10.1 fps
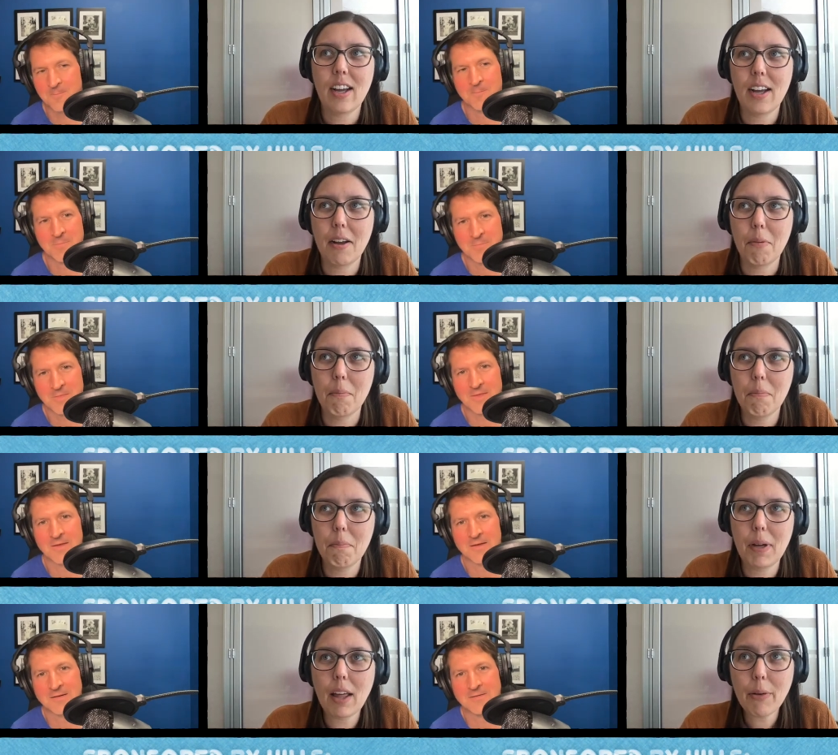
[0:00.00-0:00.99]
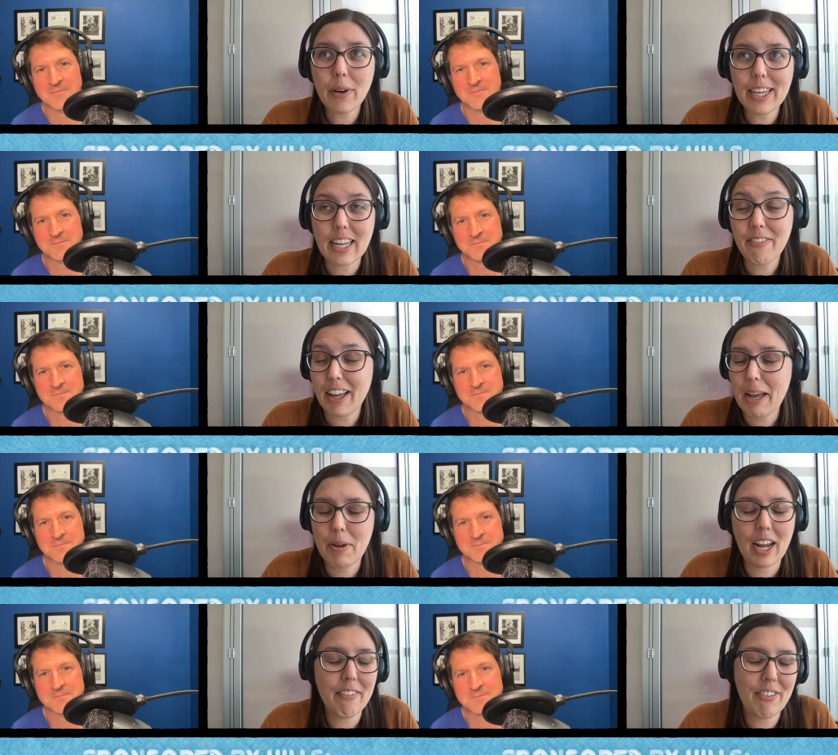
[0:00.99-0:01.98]
Speaker 1: Um, but otherwise, mm-hmm. I've,
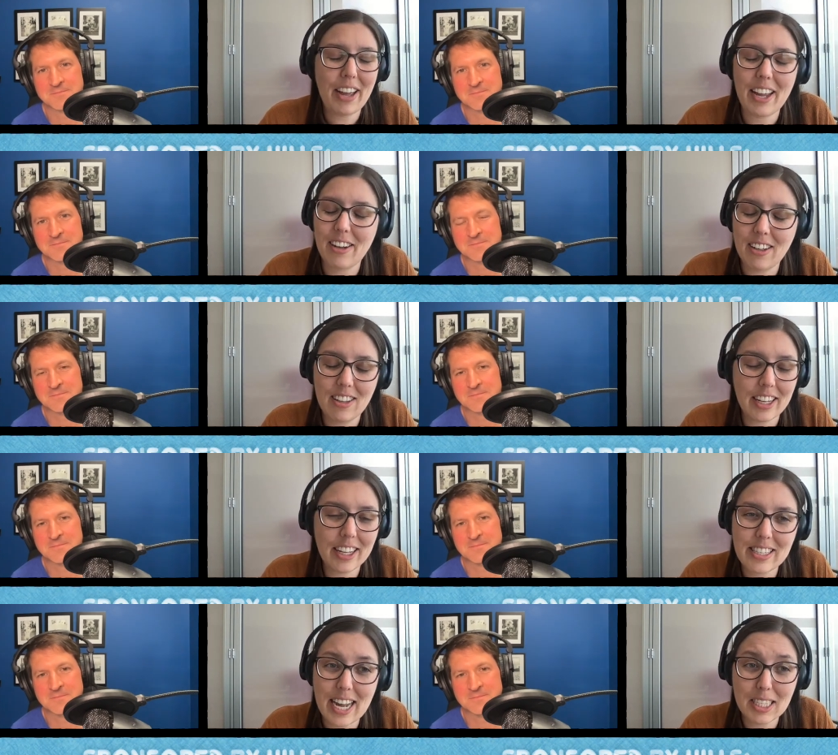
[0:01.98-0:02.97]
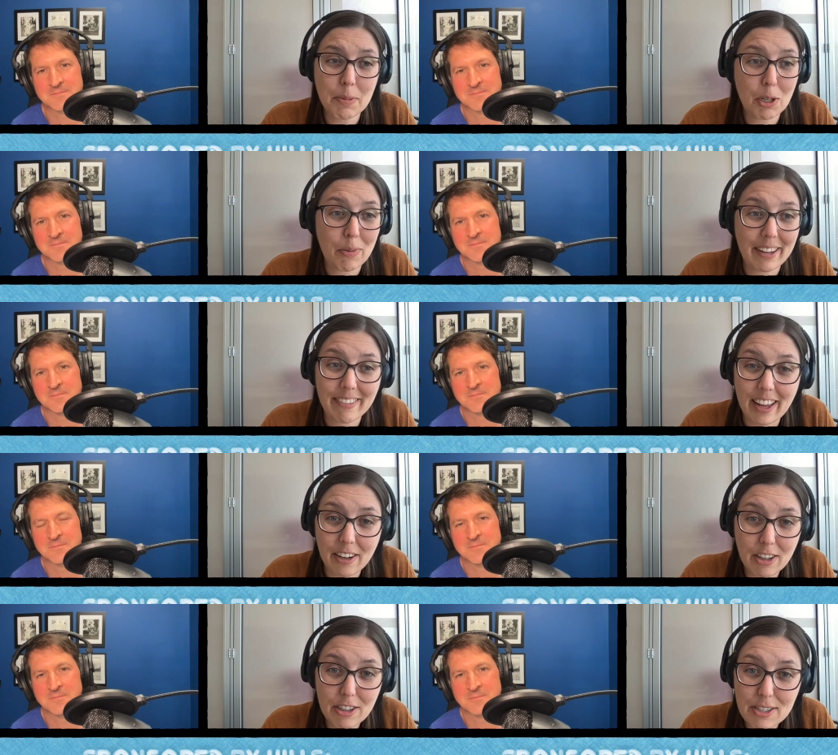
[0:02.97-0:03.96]
I mean, I've had clients ask me to write
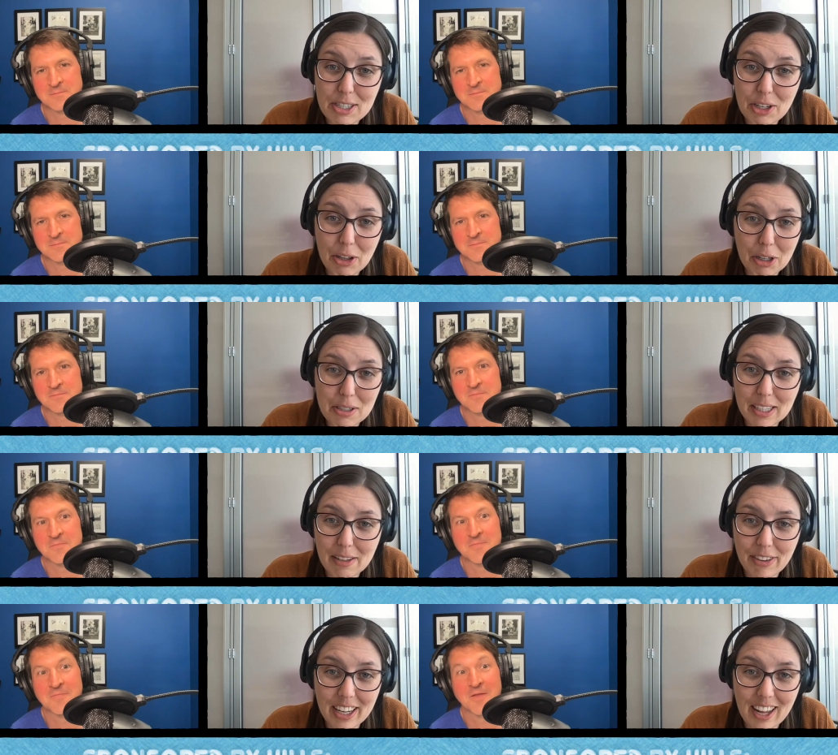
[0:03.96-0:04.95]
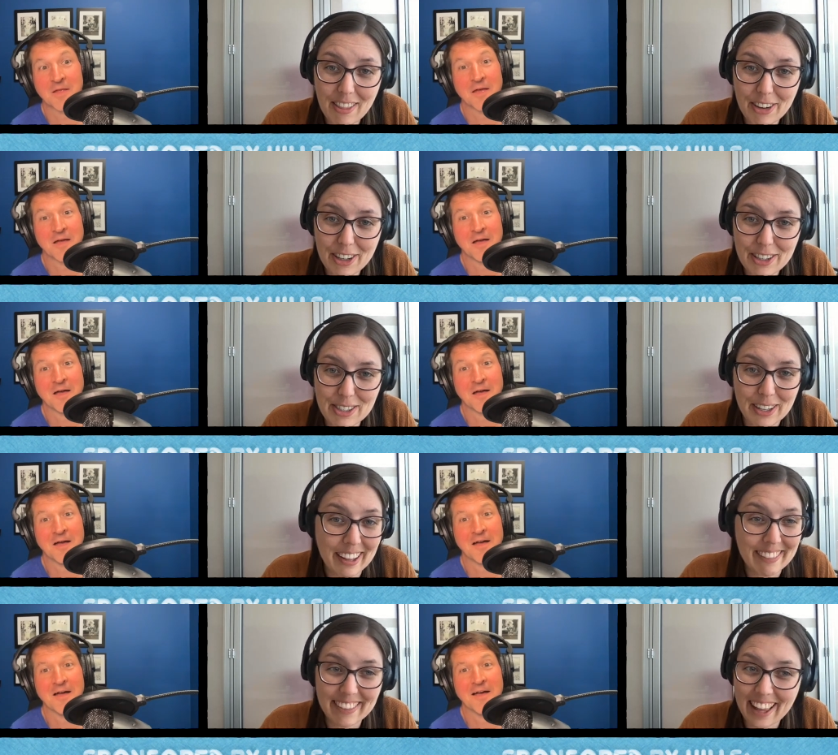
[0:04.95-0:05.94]
letters to their significant others on
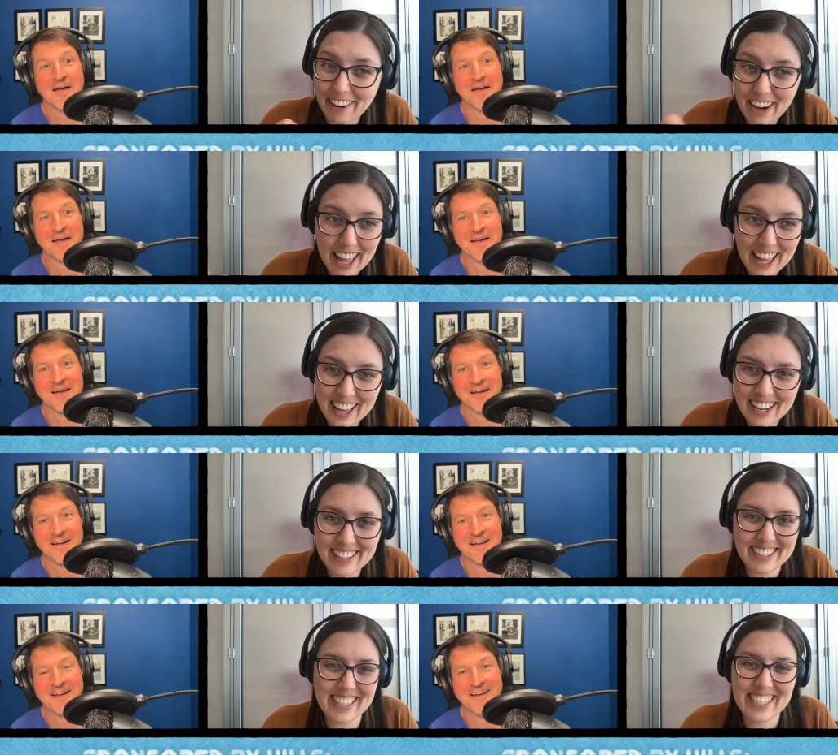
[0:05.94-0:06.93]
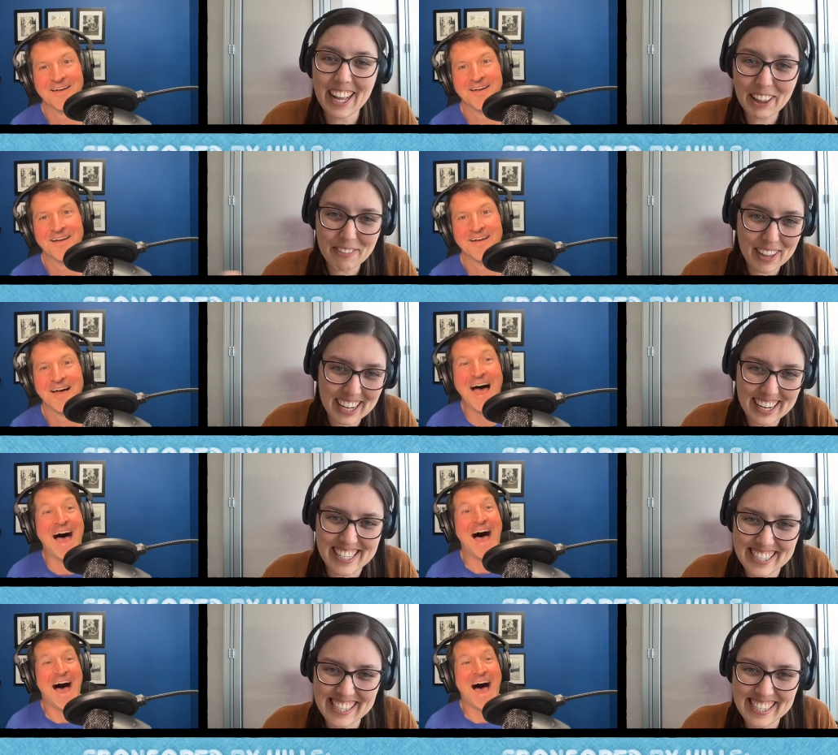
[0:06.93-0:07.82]
like letterhead to tell them they need to